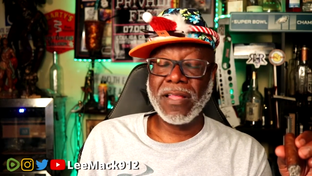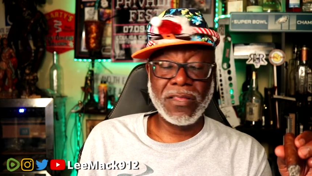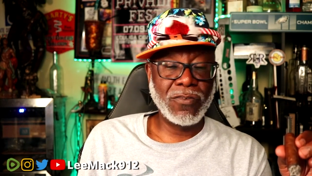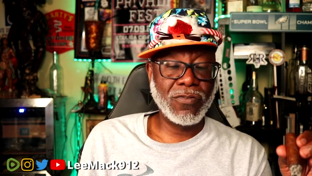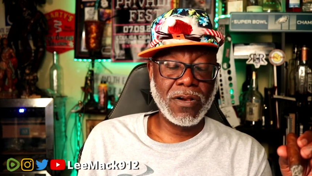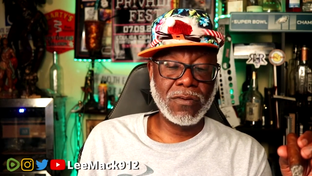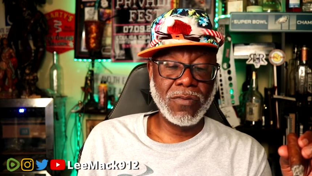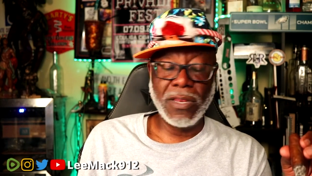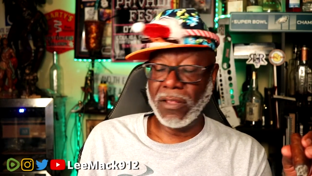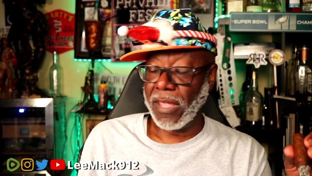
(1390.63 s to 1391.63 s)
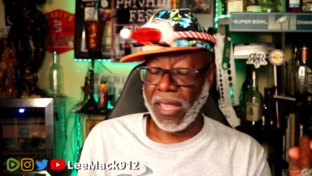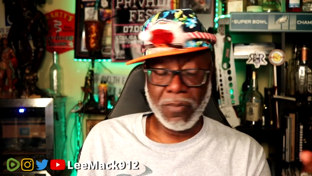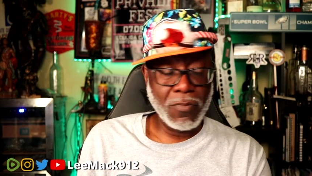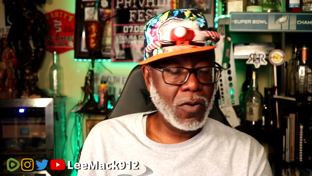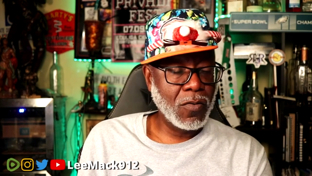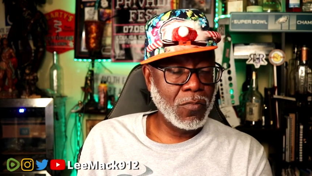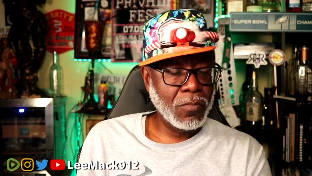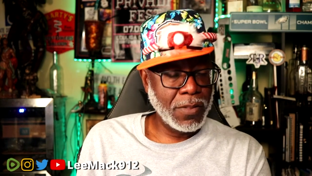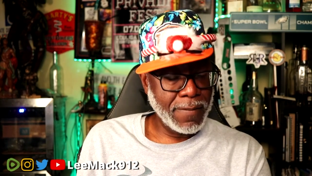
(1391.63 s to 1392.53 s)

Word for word: out the truck when he came home.